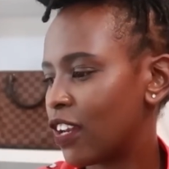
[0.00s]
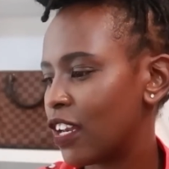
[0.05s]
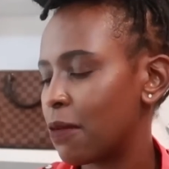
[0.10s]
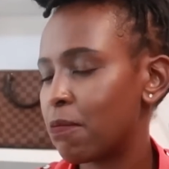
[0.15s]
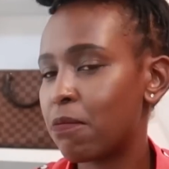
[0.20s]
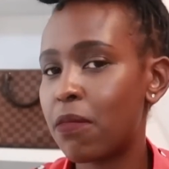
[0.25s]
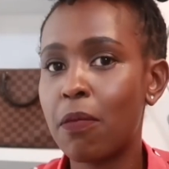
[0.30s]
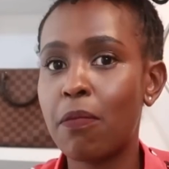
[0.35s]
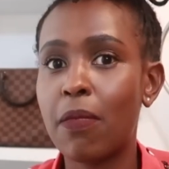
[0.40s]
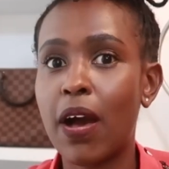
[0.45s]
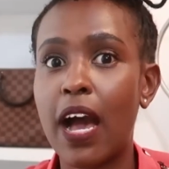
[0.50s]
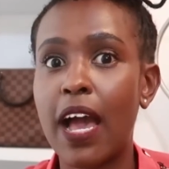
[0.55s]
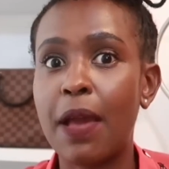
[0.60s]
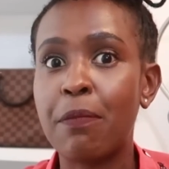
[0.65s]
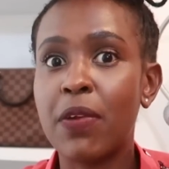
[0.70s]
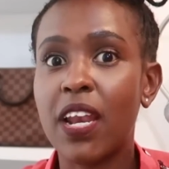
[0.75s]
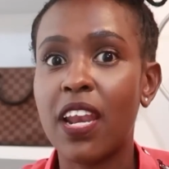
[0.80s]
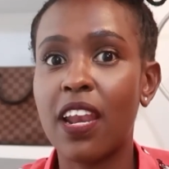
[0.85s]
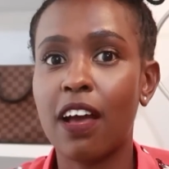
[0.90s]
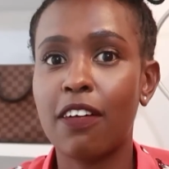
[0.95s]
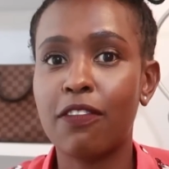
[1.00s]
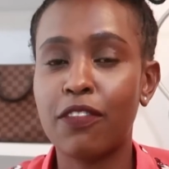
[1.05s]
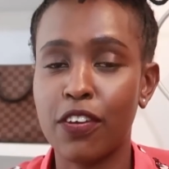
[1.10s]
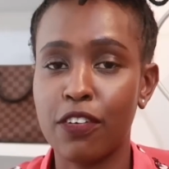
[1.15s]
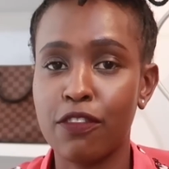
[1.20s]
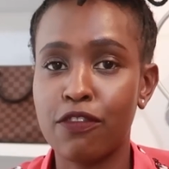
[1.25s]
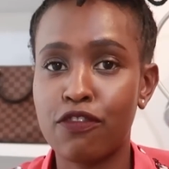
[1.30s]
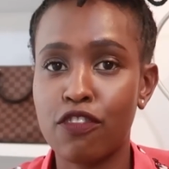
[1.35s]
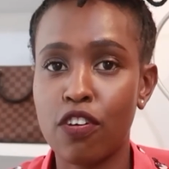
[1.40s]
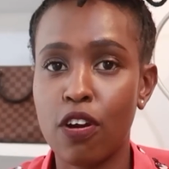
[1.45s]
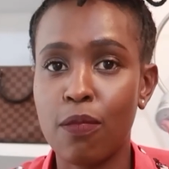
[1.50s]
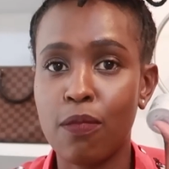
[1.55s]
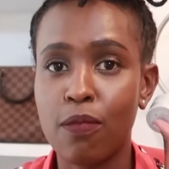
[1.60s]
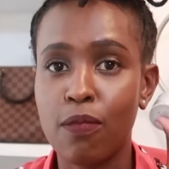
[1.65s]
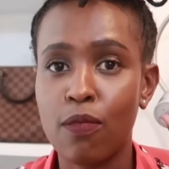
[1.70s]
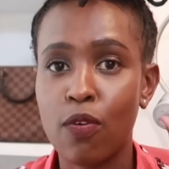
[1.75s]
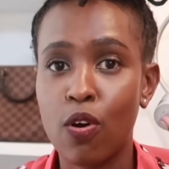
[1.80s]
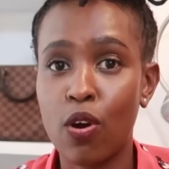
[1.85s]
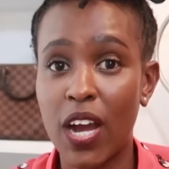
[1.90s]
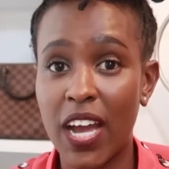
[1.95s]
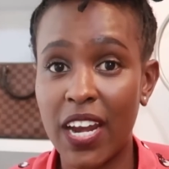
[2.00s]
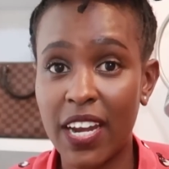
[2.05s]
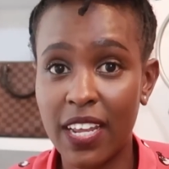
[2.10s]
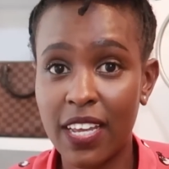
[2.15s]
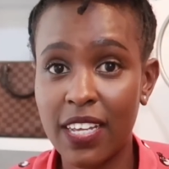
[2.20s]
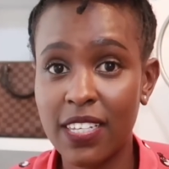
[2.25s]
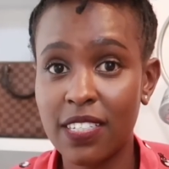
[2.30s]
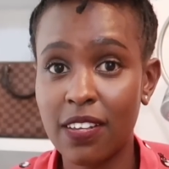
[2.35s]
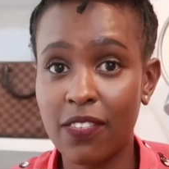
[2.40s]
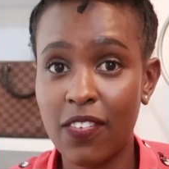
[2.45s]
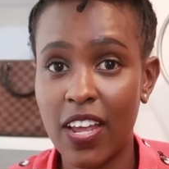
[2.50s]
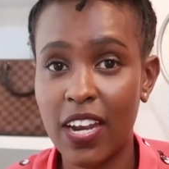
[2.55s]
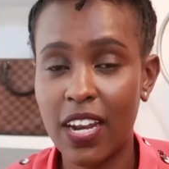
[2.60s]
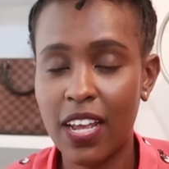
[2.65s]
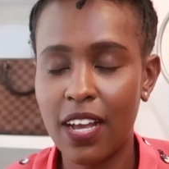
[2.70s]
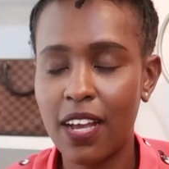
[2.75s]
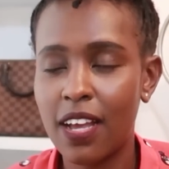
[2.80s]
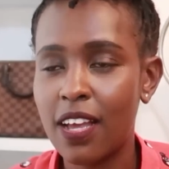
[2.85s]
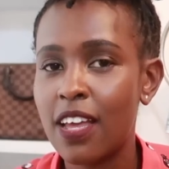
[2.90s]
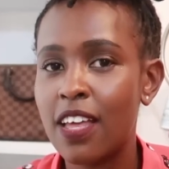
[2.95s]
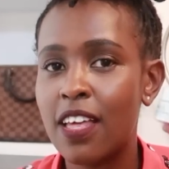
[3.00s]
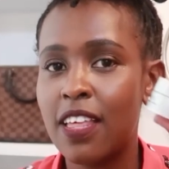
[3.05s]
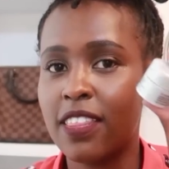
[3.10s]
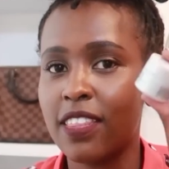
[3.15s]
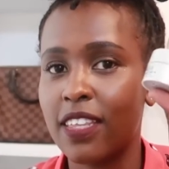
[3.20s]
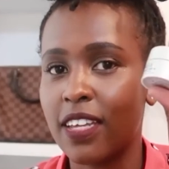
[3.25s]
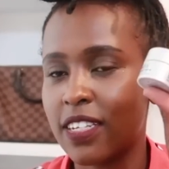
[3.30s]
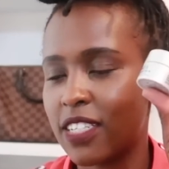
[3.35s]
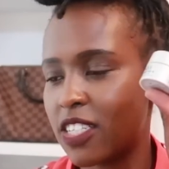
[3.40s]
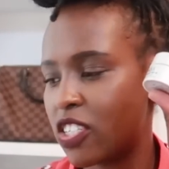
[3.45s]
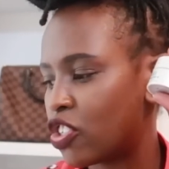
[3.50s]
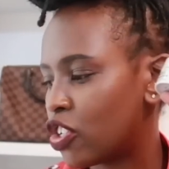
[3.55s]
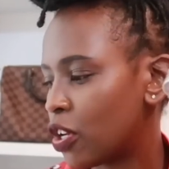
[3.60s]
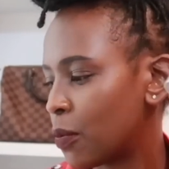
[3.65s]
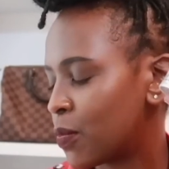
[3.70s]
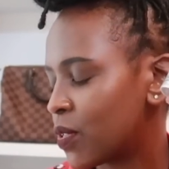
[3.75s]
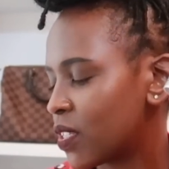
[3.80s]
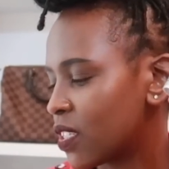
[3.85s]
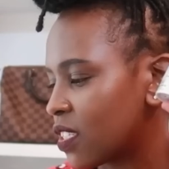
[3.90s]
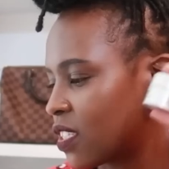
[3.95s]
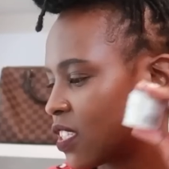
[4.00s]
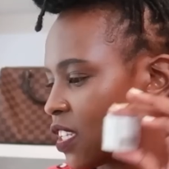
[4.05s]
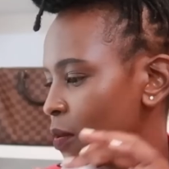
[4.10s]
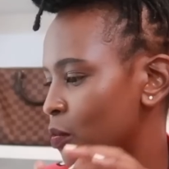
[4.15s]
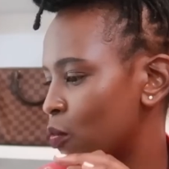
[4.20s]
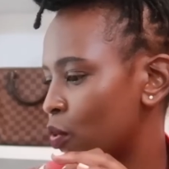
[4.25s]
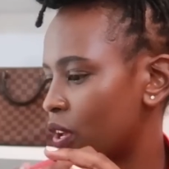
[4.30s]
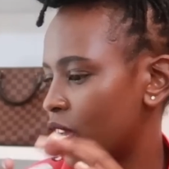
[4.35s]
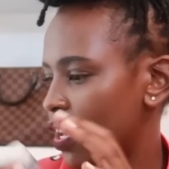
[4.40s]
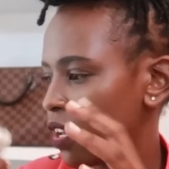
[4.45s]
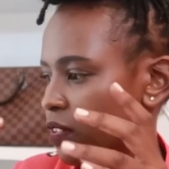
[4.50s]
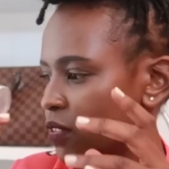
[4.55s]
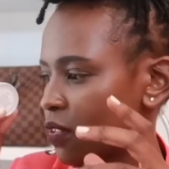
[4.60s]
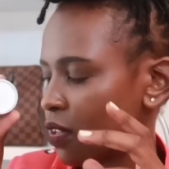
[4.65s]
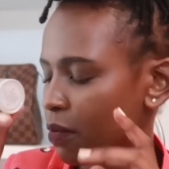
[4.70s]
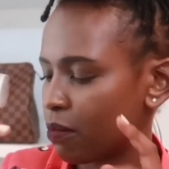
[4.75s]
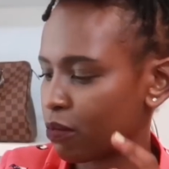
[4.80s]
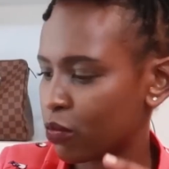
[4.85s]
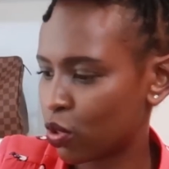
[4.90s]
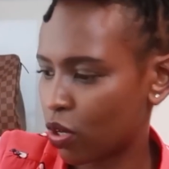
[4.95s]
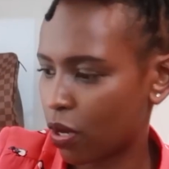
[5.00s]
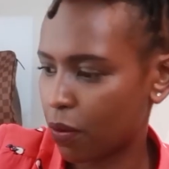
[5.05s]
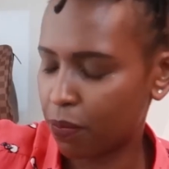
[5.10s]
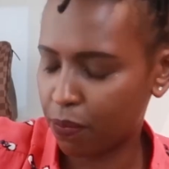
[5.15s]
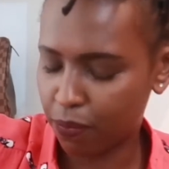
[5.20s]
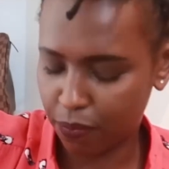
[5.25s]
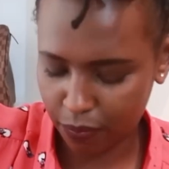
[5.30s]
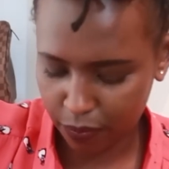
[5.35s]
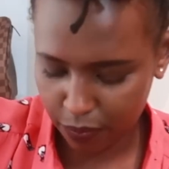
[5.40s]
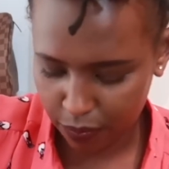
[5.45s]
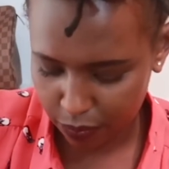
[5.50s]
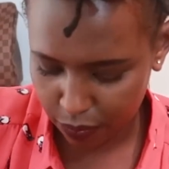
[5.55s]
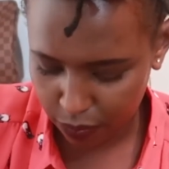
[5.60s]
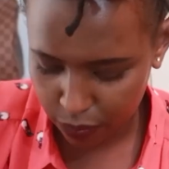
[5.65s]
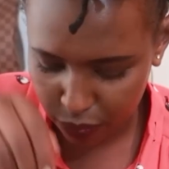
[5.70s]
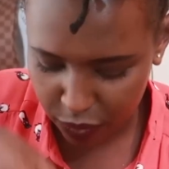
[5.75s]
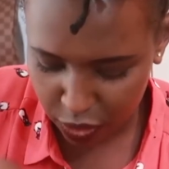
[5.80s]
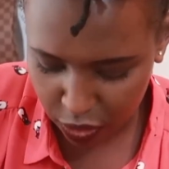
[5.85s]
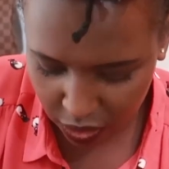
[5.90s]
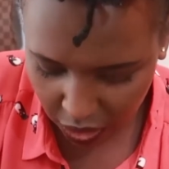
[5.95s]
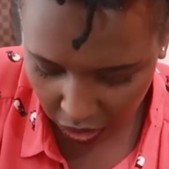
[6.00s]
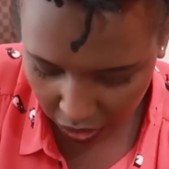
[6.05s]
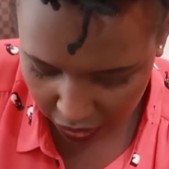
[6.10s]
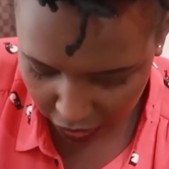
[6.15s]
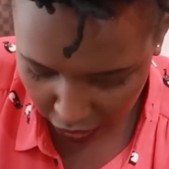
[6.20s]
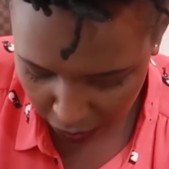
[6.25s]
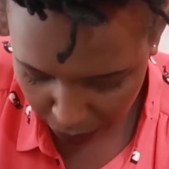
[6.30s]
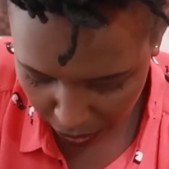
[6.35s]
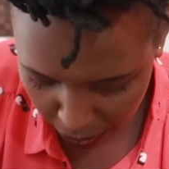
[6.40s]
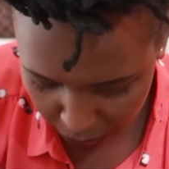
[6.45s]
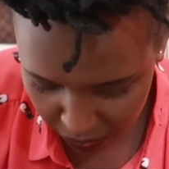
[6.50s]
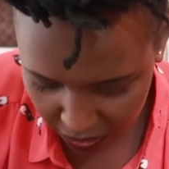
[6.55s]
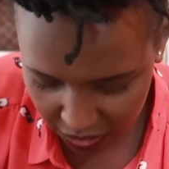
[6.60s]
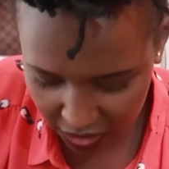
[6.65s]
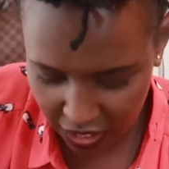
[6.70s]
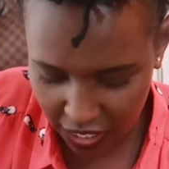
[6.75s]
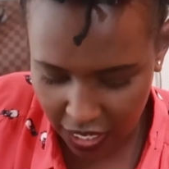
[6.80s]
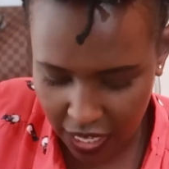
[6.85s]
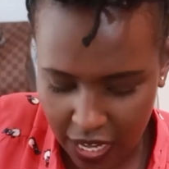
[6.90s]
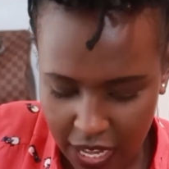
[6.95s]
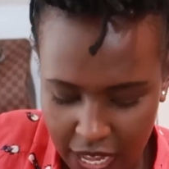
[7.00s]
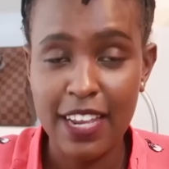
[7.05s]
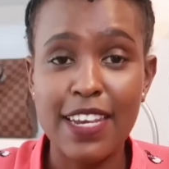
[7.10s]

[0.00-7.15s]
a lip balm I'm loving from Organic Savannah that's shaped the same way, so I'm sure I just carried that by mistake.